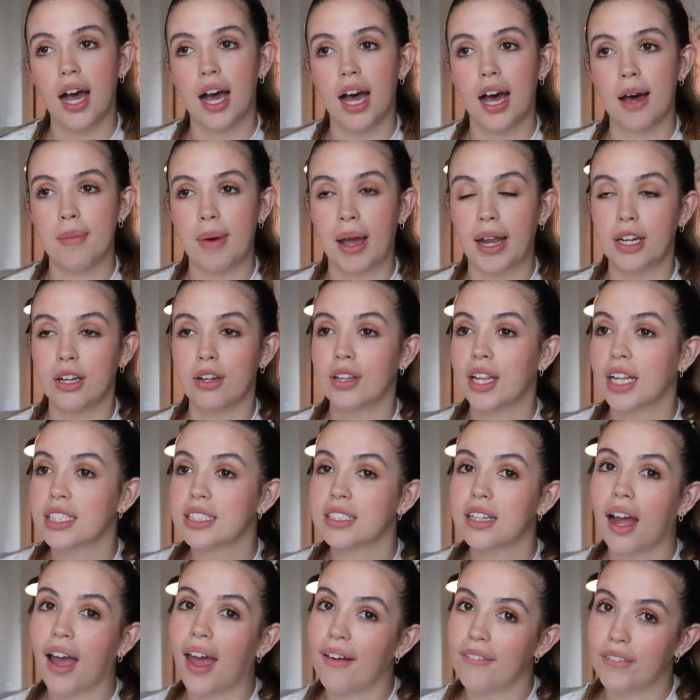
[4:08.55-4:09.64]
I know
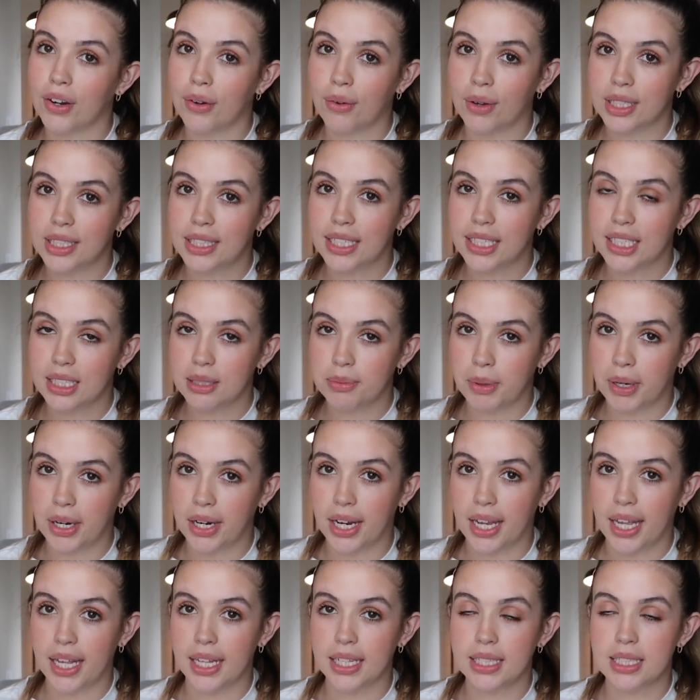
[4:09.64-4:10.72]
that's not everyone's
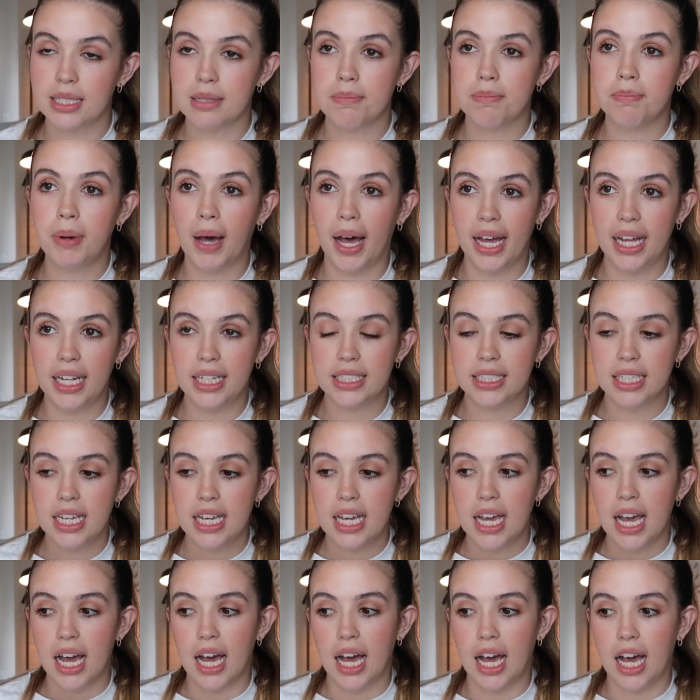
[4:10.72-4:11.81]
experience, but
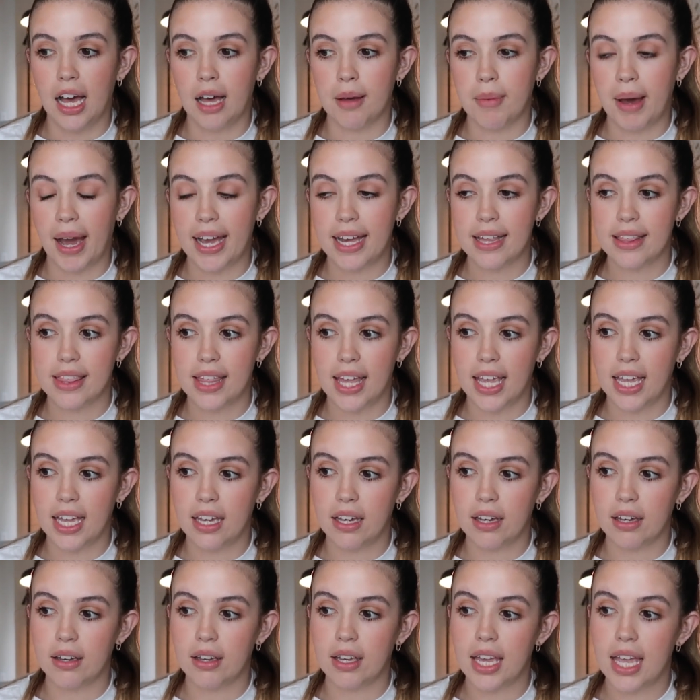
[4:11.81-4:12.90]
I
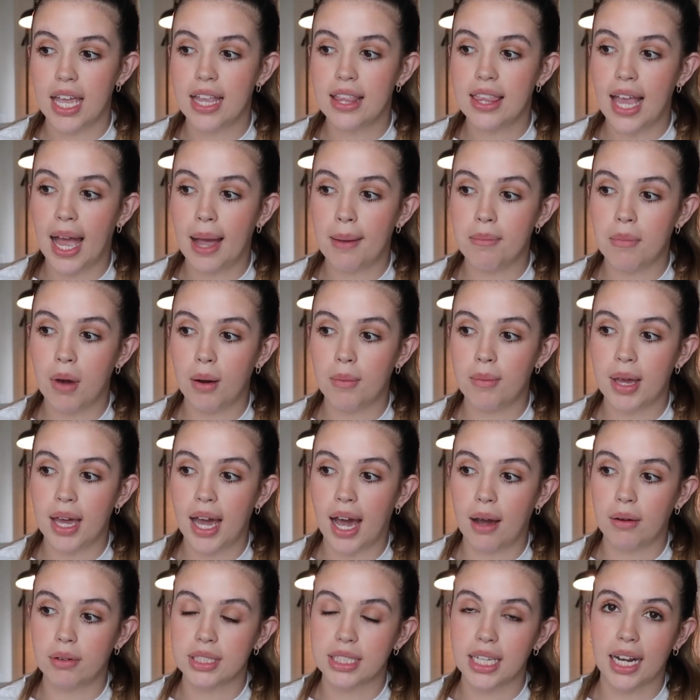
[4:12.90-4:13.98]
think in that moment
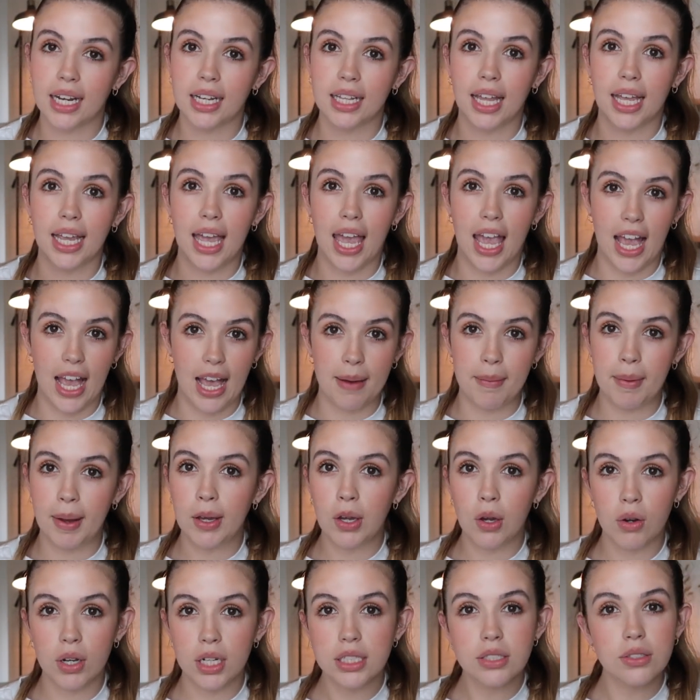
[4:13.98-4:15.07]
I was kind of like, am I
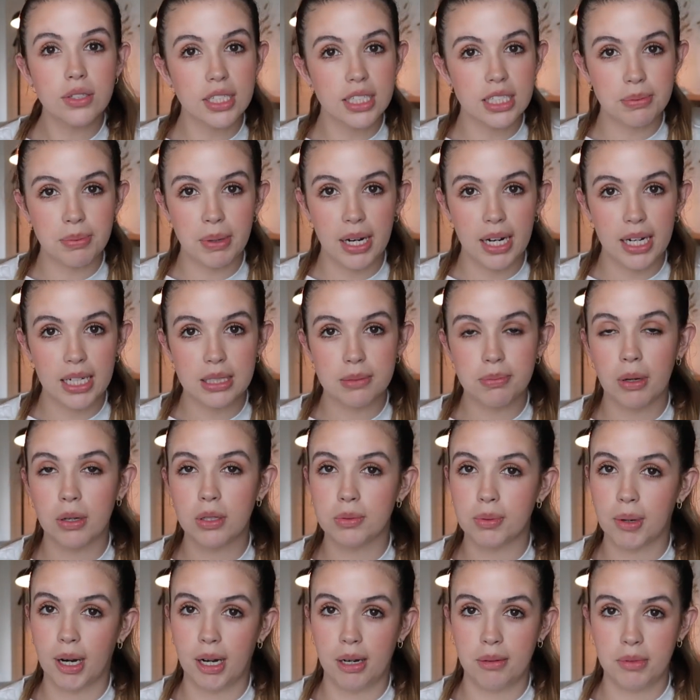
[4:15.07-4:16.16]
going to experience
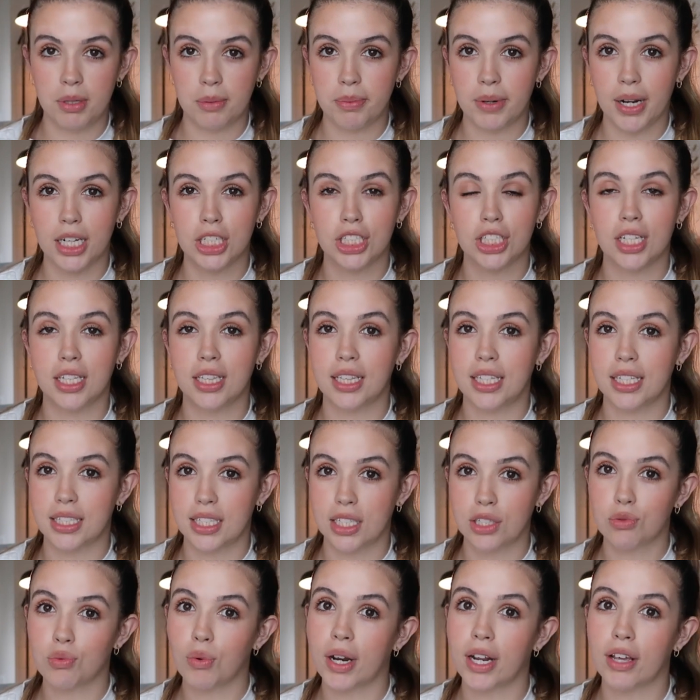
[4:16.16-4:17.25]
postpartum depression? This
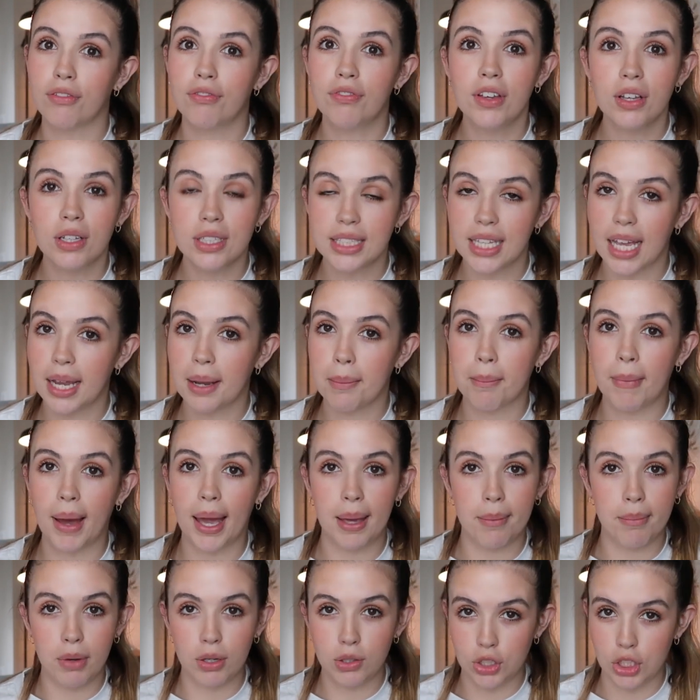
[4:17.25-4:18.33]
is what it feels like.
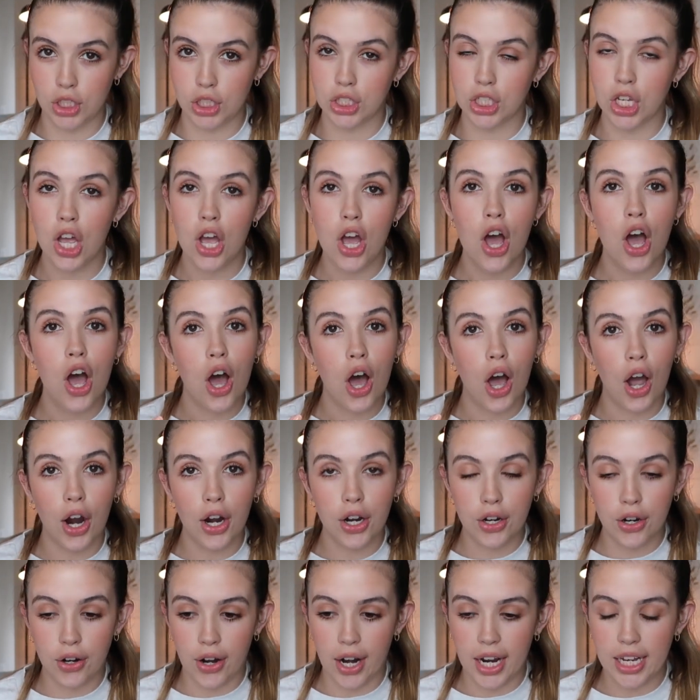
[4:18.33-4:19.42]
My emotions
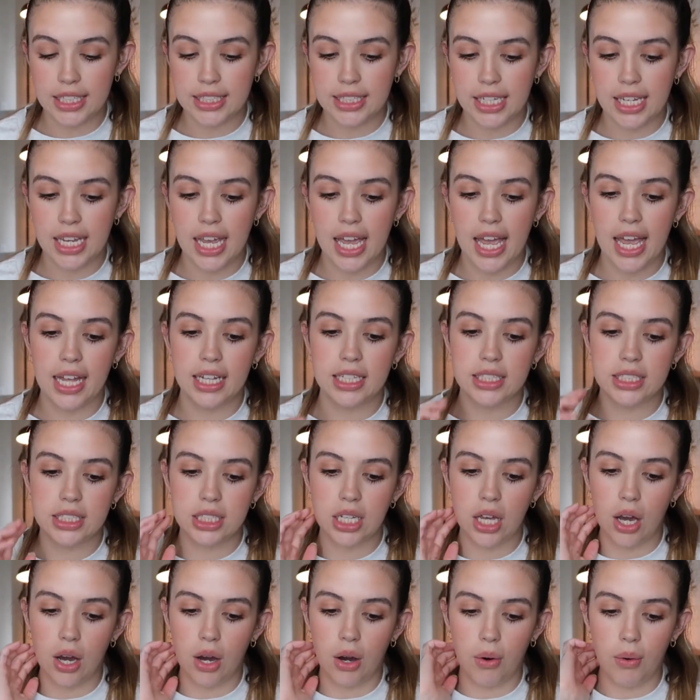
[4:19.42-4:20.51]
are crazy. And
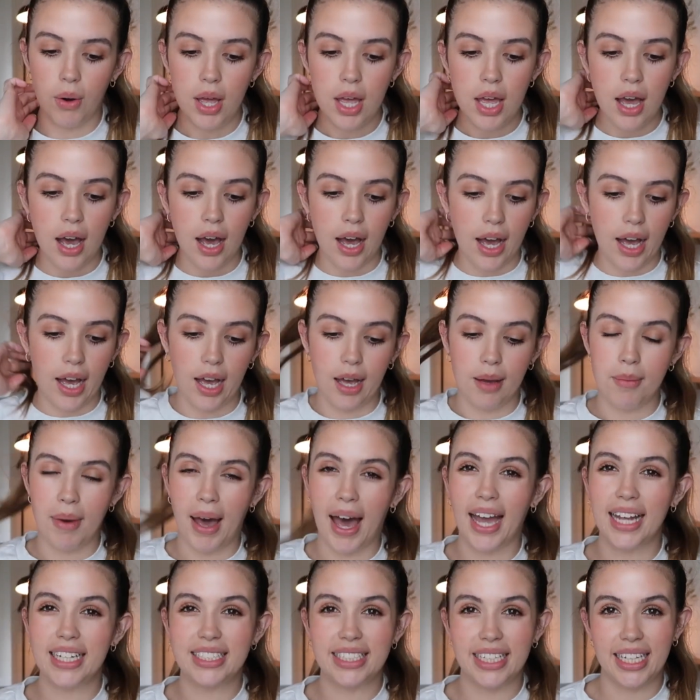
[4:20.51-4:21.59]
so
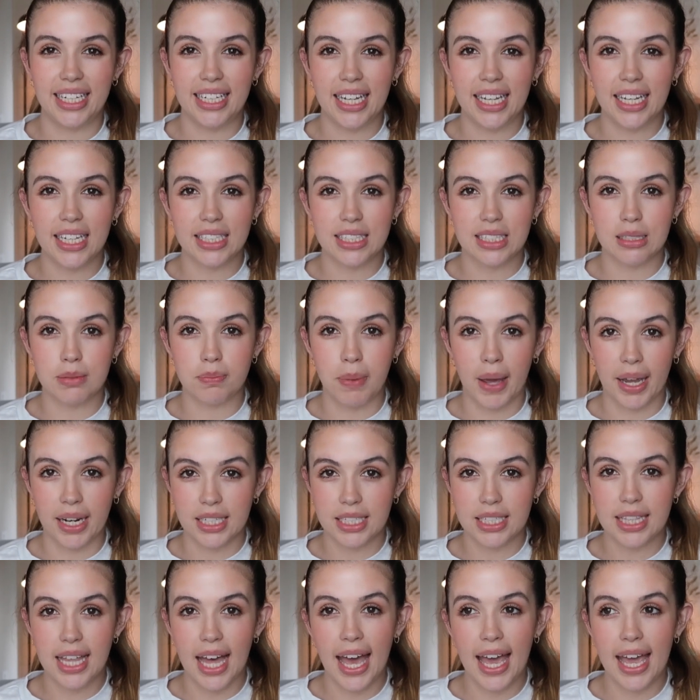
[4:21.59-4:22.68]
I didn't
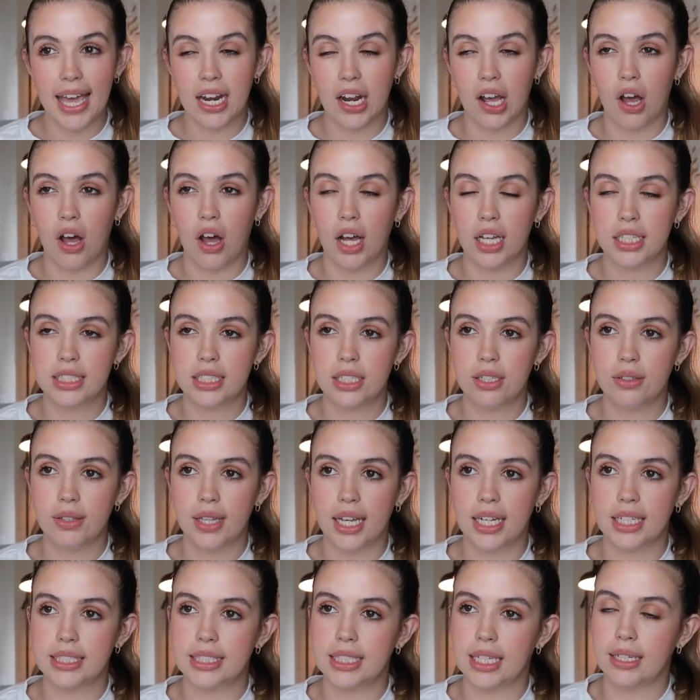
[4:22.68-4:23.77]
expect that, and I also
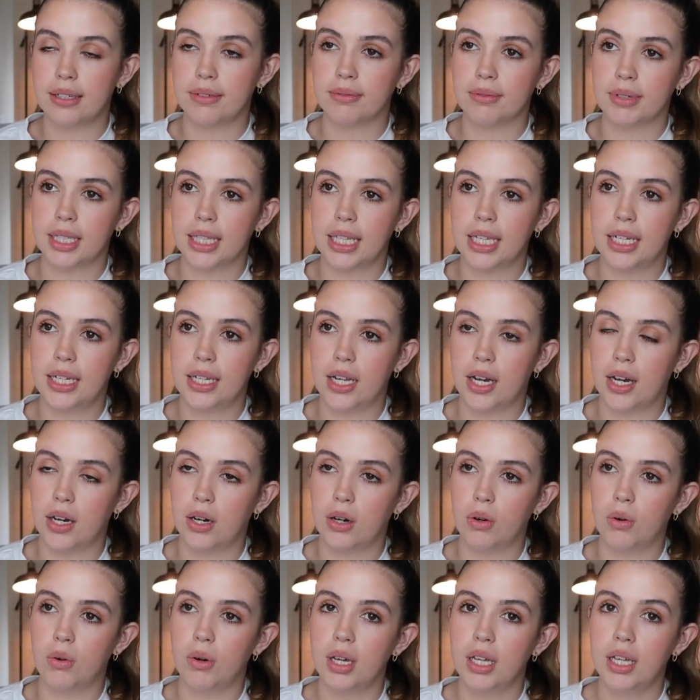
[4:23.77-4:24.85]
like didn't really
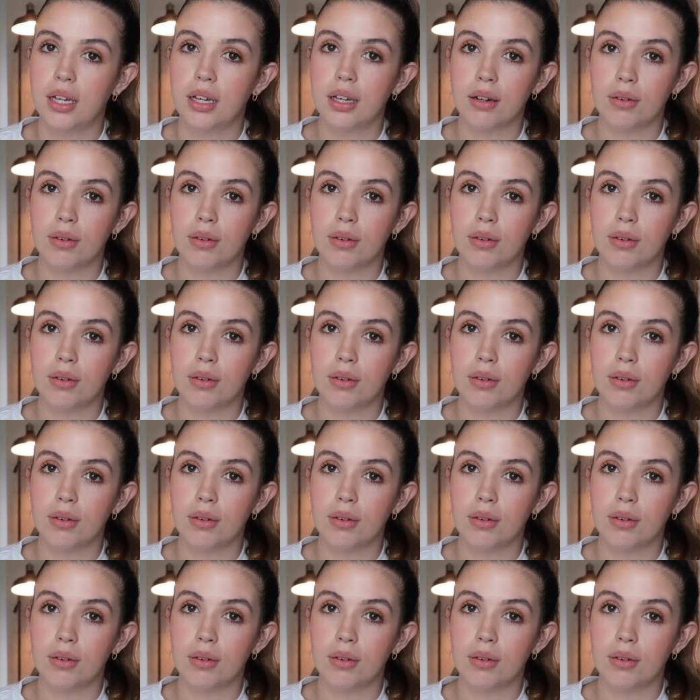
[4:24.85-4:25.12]
know